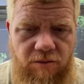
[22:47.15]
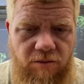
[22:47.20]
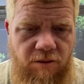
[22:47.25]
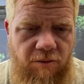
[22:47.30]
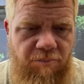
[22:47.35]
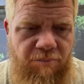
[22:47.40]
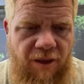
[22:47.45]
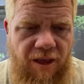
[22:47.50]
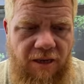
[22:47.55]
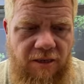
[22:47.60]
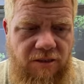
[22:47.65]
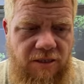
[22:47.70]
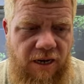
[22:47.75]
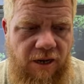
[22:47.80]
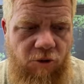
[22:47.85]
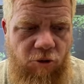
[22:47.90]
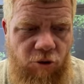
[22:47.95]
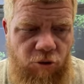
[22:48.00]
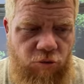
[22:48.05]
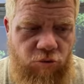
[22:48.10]
the banks
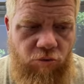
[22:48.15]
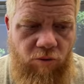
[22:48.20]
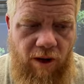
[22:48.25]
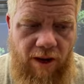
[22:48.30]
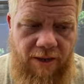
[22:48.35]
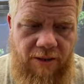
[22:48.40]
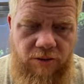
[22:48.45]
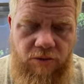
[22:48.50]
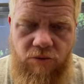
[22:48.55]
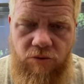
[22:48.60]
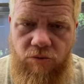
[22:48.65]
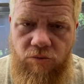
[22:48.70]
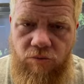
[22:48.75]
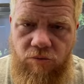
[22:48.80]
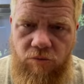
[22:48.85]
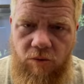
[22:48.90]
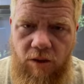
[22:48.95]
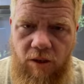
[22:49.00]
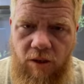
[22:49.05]
actually tried to